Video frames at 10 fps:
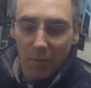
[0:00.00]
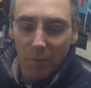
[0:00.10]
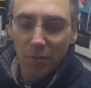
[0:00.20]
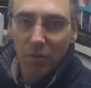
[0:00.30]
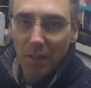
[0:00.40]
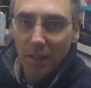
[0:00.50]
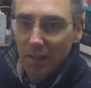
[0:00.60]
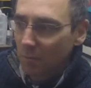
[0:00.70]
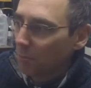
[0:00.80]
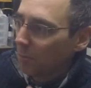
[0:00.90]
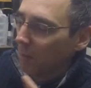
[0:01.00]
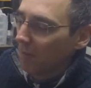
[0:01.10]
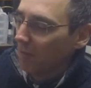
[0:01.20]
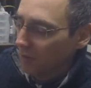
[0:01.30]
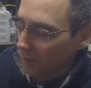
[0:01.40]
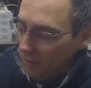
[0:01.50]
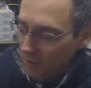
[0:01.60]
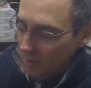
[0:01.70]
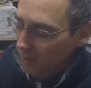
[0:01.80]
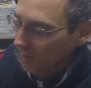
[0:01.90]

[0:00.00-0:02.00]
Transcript: I'm going to try and get these barrels on.